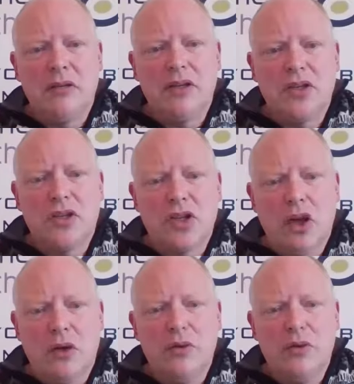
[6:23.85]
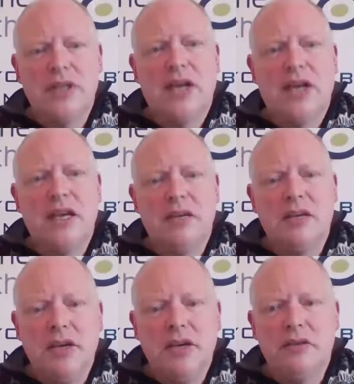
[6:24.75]
and slow is hated
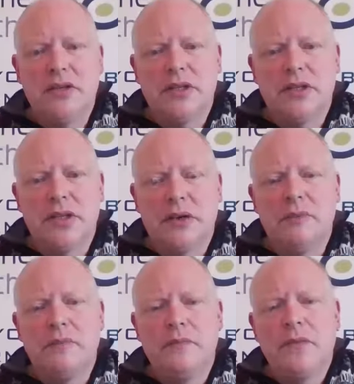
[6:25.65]
by users. So